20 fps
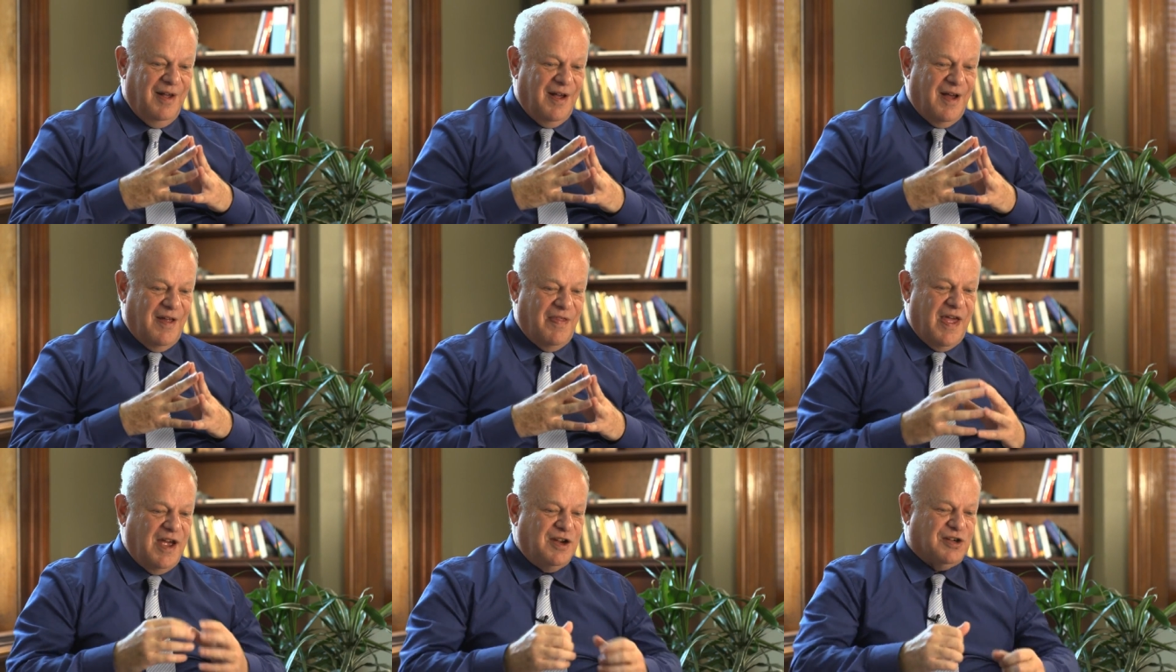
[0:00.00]

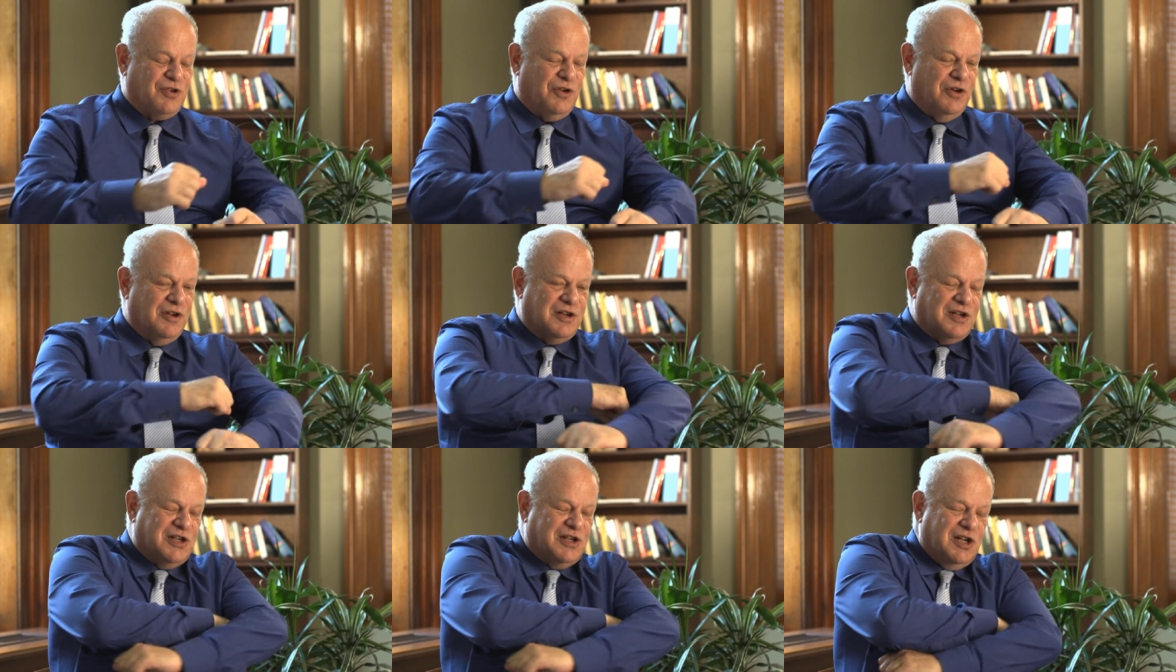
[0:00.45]
and they
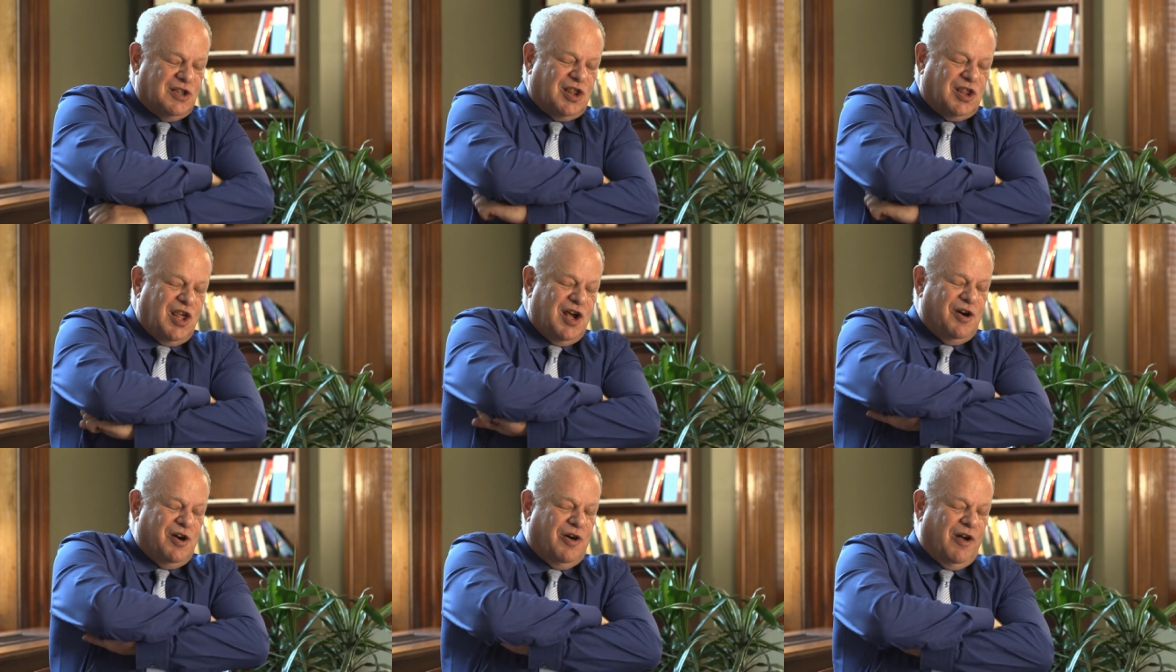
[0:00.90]
sort of
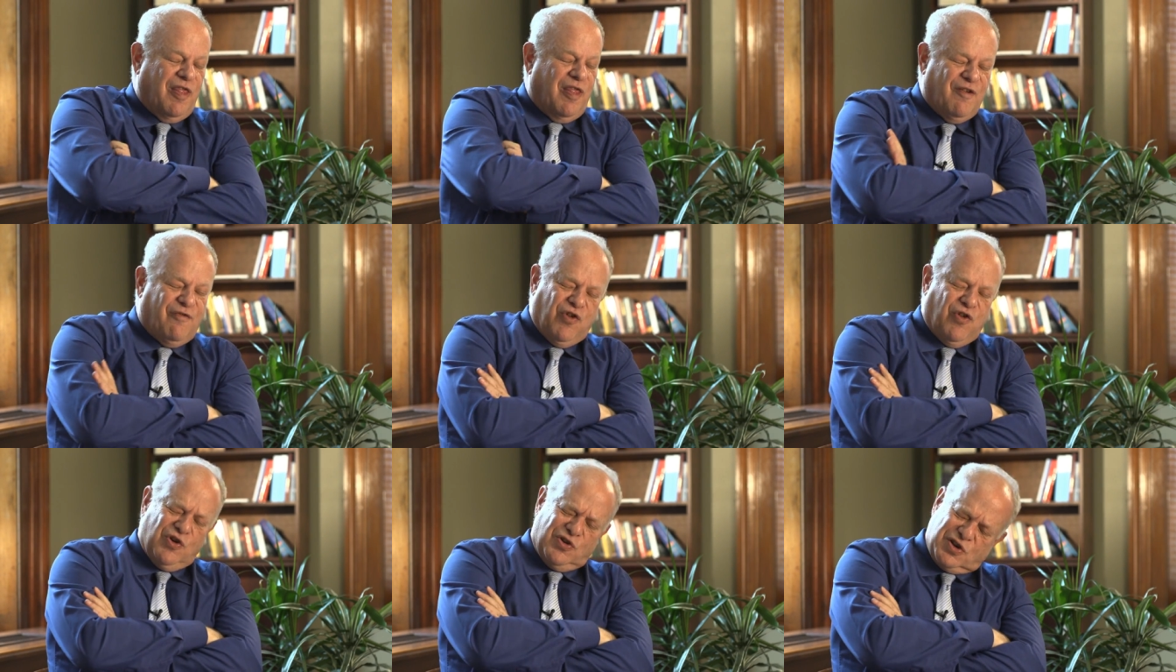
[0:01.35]
sit there on
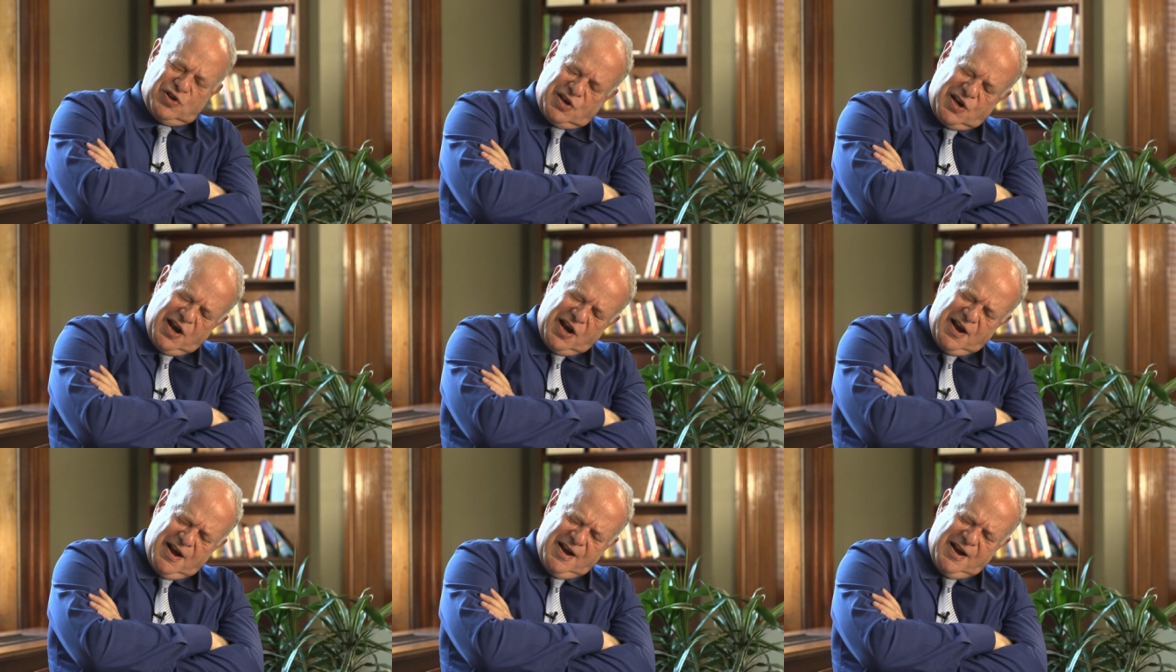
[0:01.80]
the first
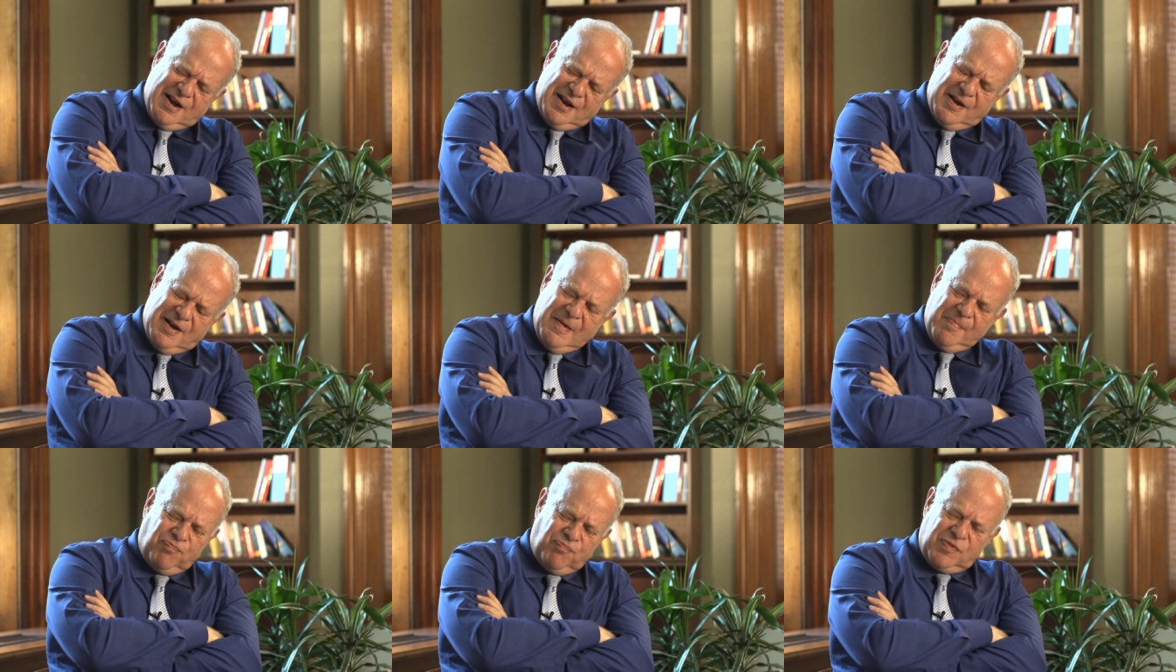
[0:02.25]
day,